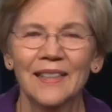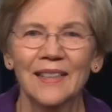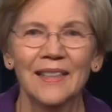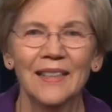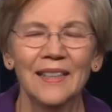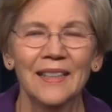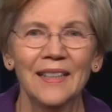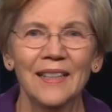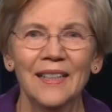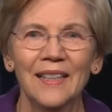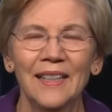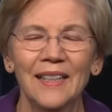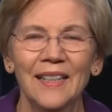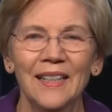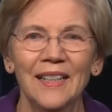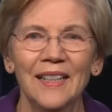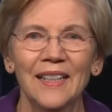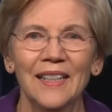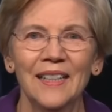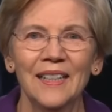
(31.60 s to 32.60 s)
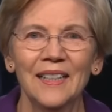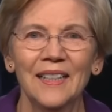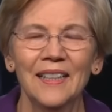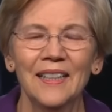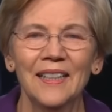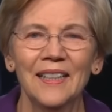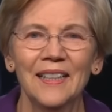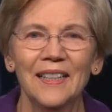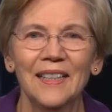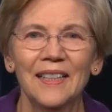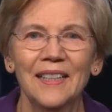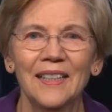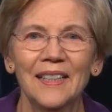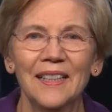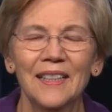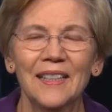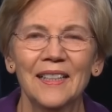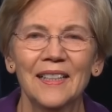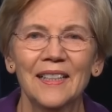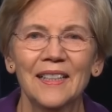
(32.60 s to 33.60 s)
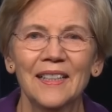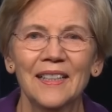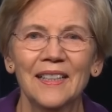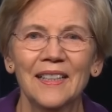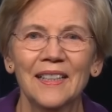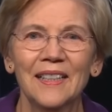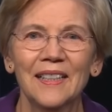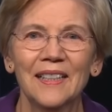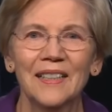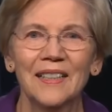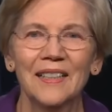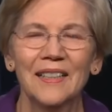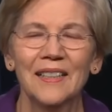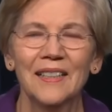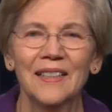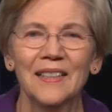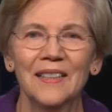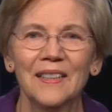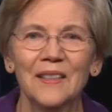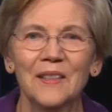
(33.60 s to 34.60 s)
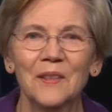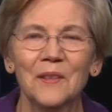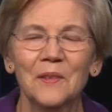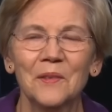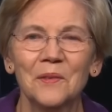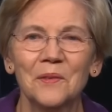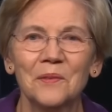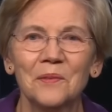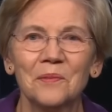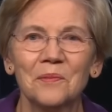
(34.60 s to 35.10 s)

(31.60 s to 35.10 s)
No words are spoken by the person on screen.